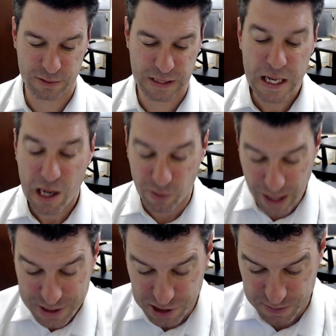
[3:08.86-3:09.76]
A
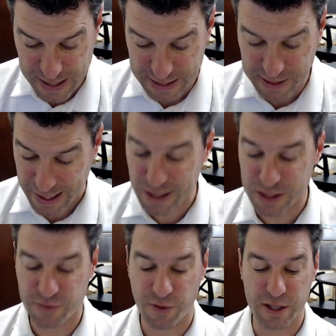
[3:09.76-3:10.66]
righteous man cares
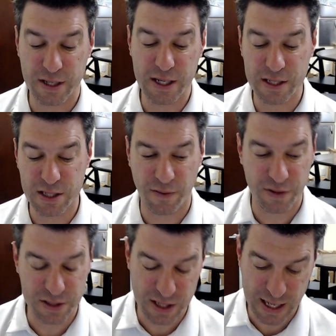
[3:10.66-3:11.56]
for the needs of
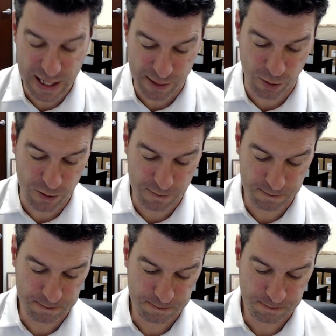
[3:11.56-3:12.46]
his animal,
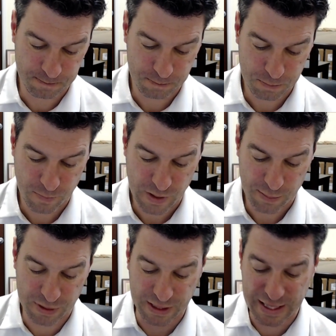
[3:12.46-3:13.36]

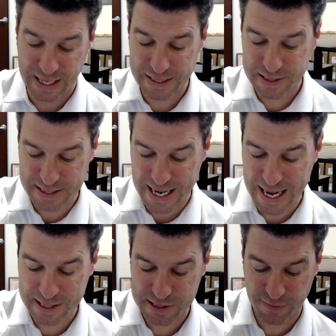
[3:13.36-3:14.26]
but the kindest
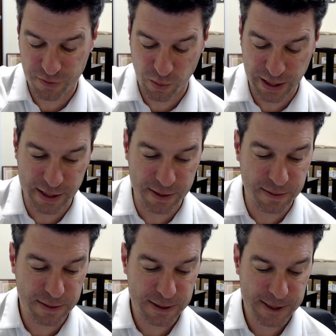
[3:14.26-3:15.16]
acts of the wicked
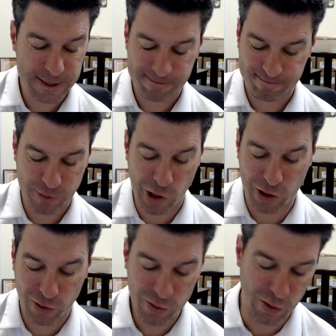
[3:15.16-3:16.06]
are
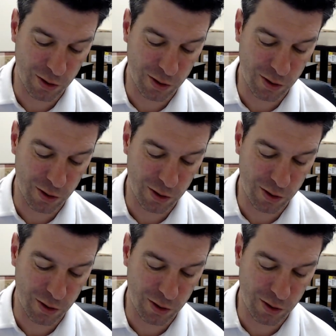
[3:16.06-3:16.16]
cruel.